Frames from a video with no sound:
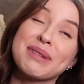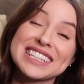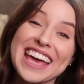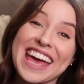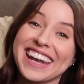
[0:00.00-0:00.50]
my
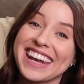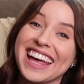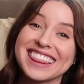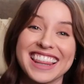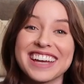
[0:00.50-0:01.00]

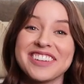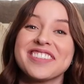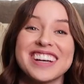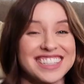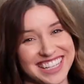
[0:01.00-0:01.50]
ten life
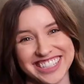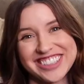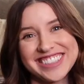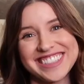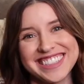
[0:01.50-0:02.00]

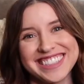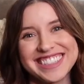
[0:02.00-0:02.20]
essentials.